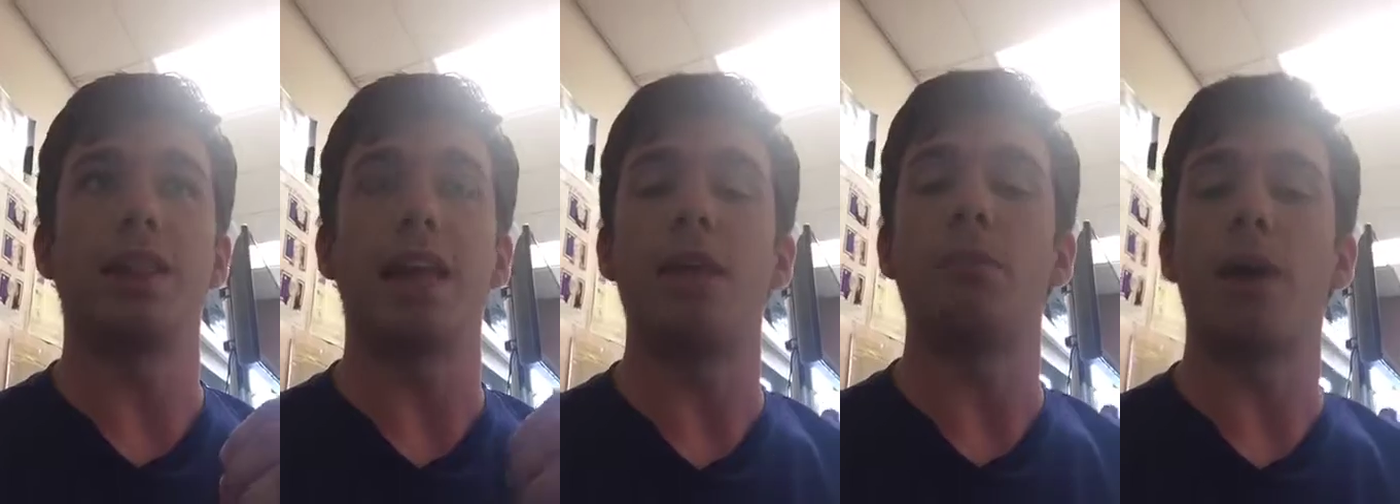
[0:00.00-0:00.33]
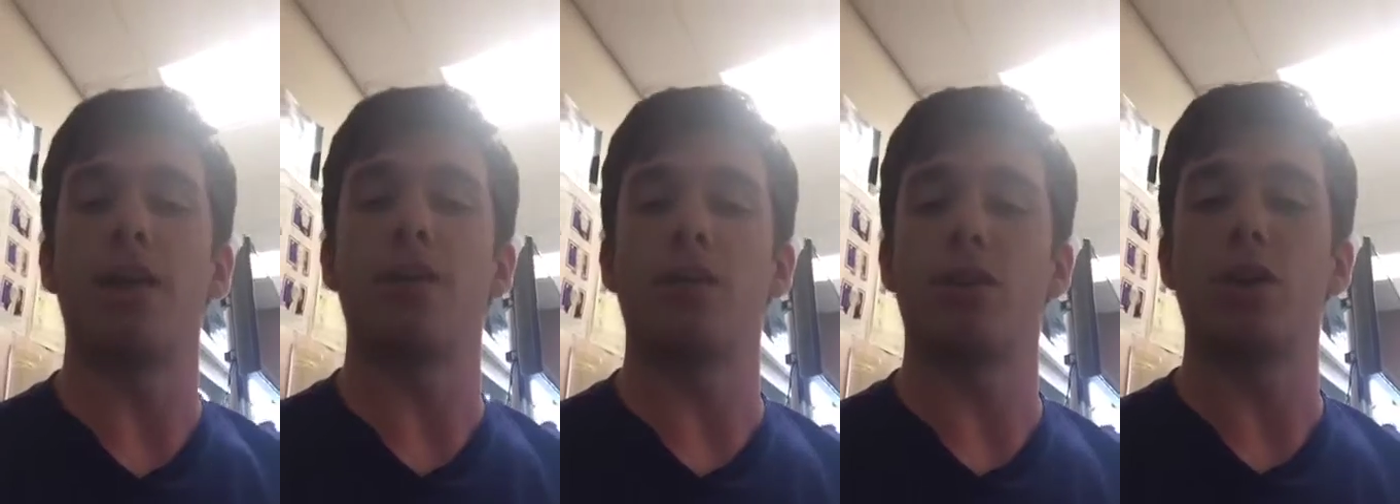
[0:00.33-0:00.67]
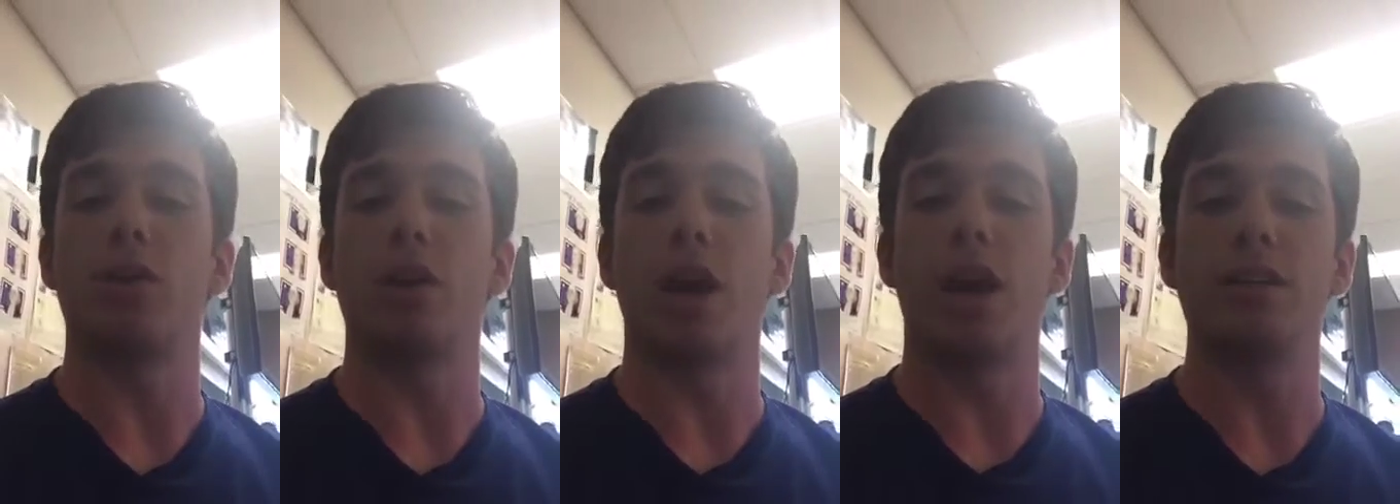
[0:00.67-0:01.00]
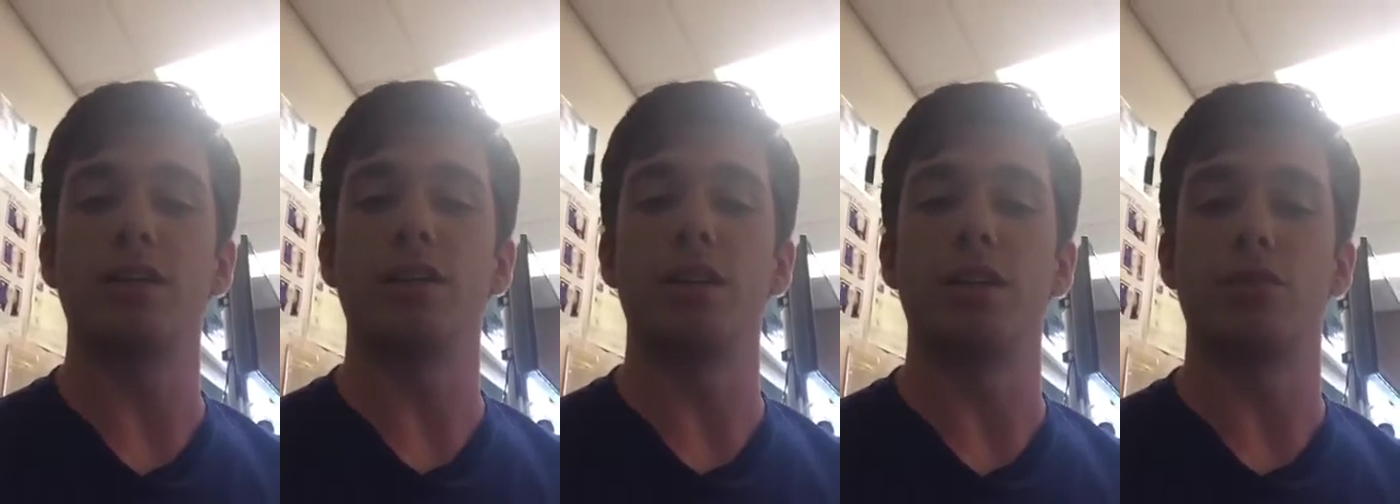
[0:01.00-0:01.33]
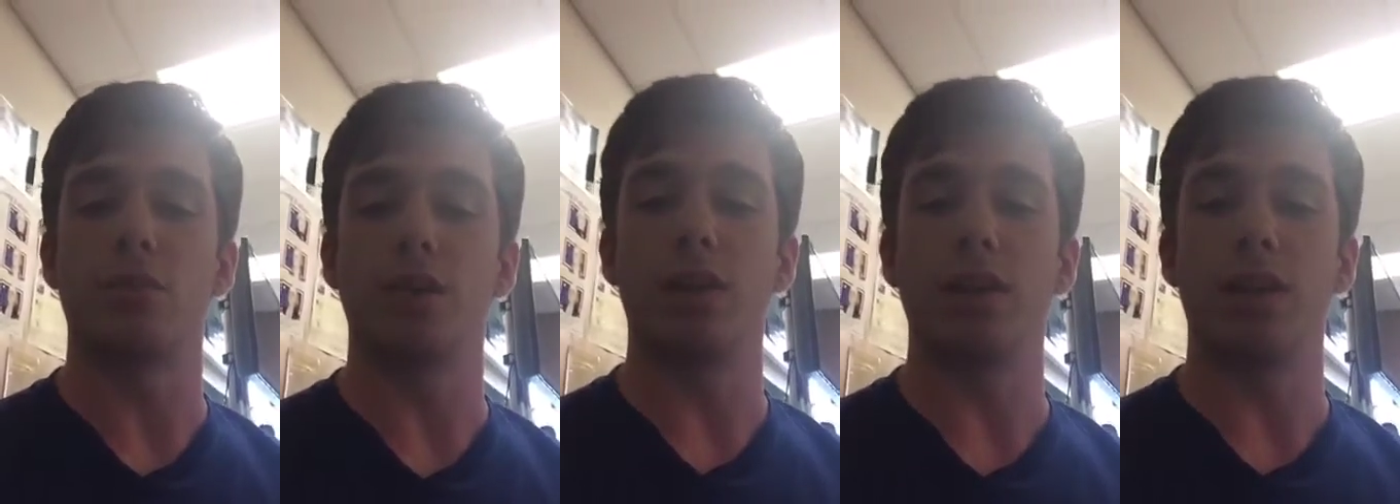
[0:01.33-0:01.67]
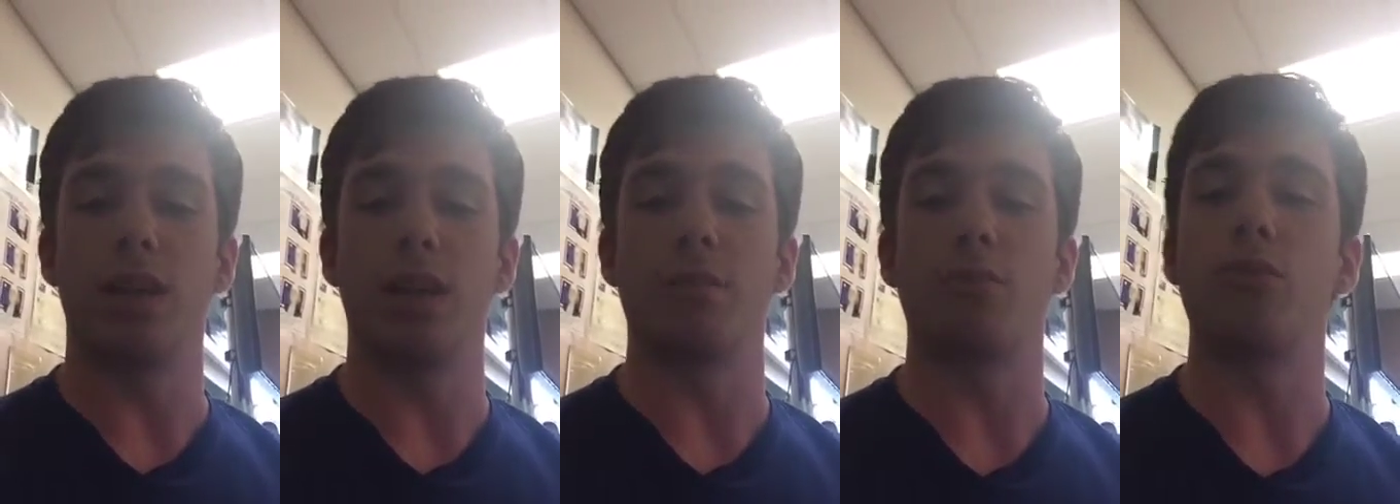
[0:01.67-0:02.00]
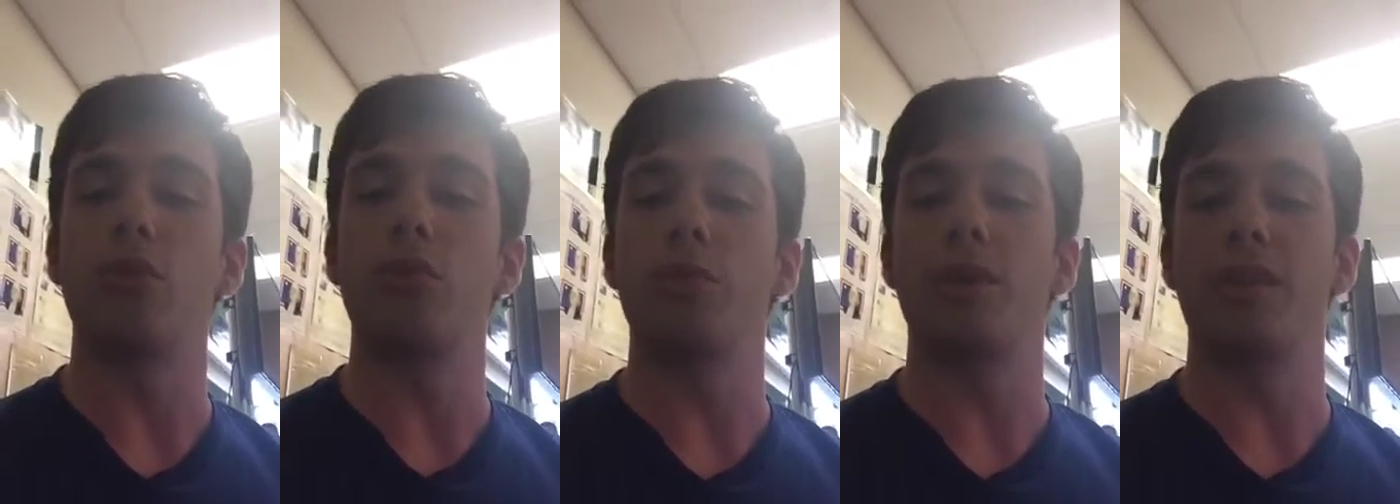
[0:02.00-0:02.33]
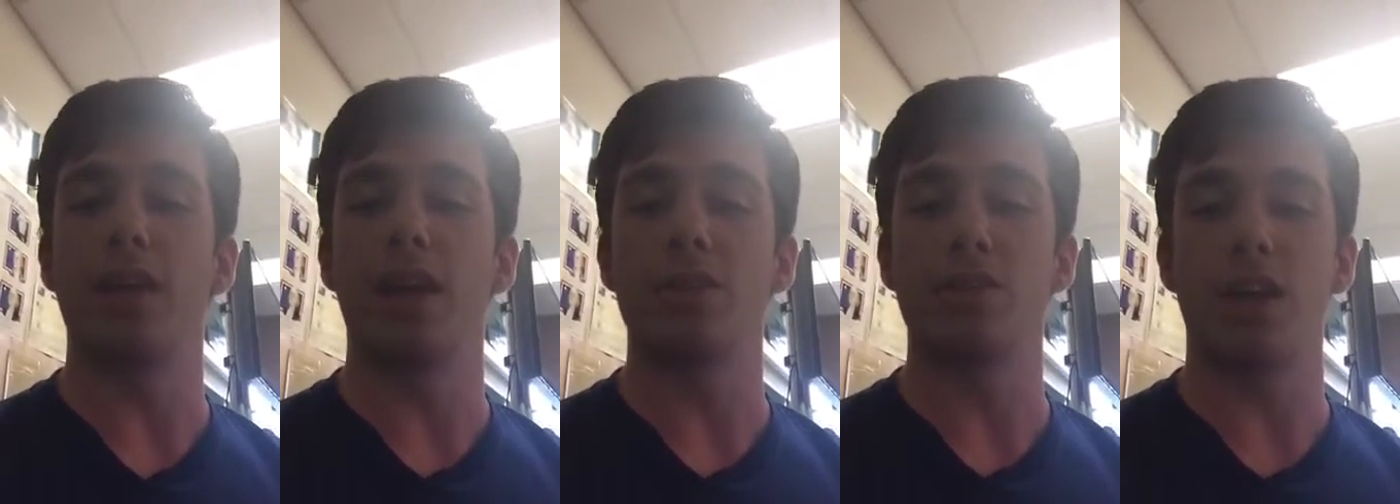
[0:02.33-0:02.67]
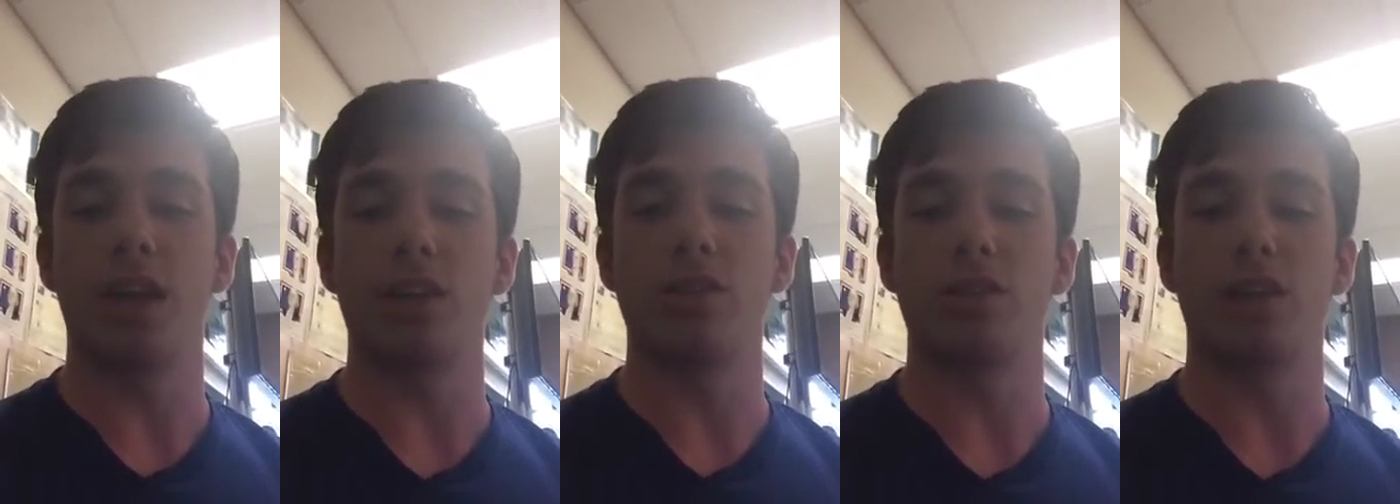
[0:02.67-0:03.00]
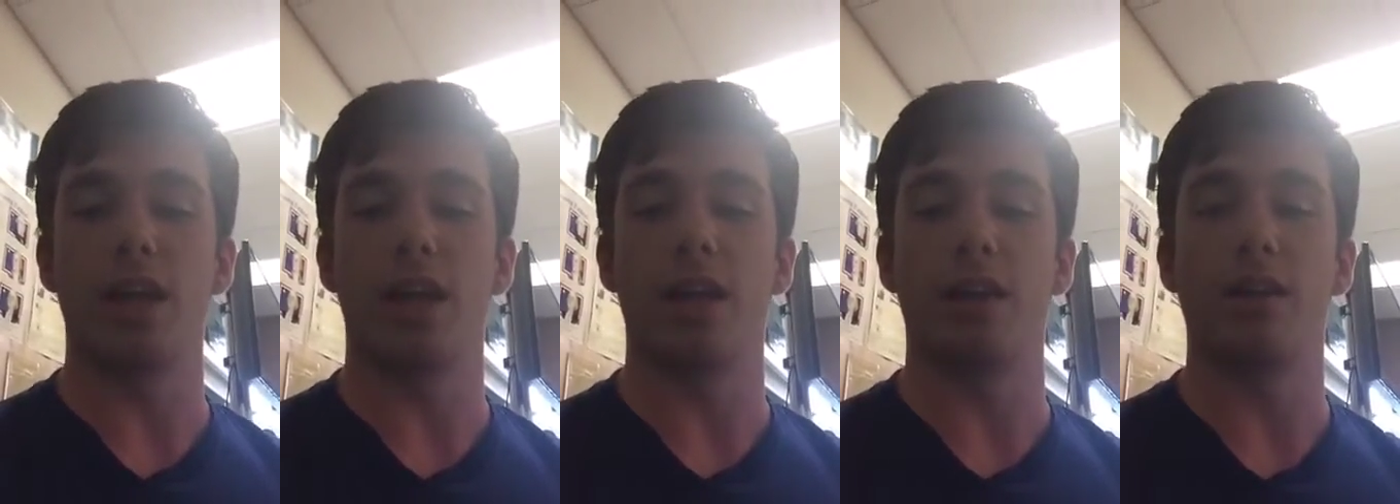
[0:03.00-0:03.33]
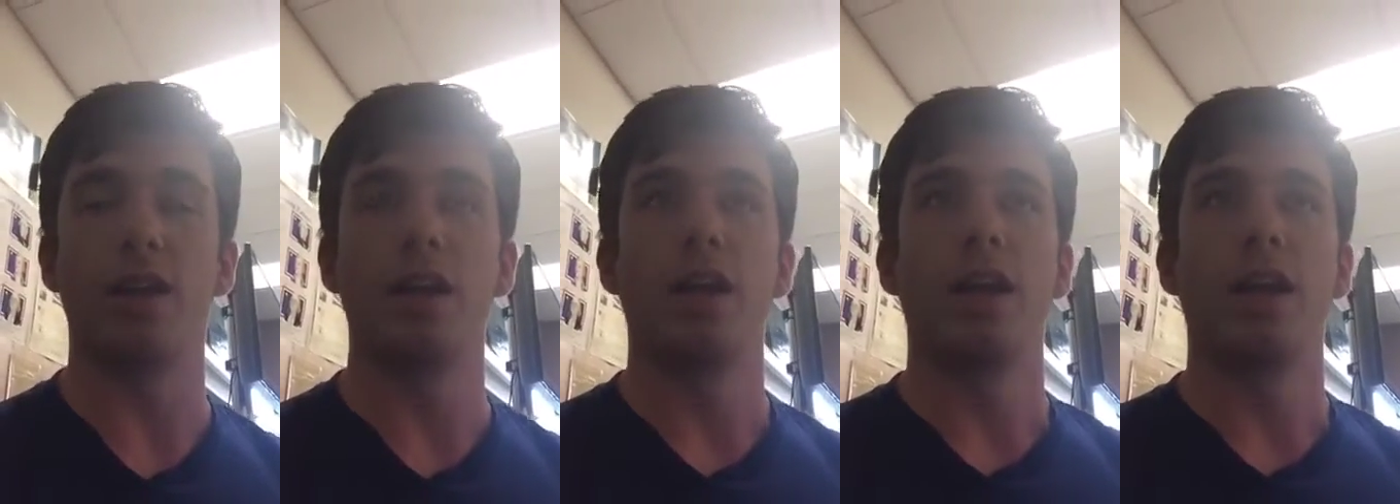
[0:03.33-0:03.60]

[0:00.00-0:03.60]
led by their curiosity is really an improvement in the education, and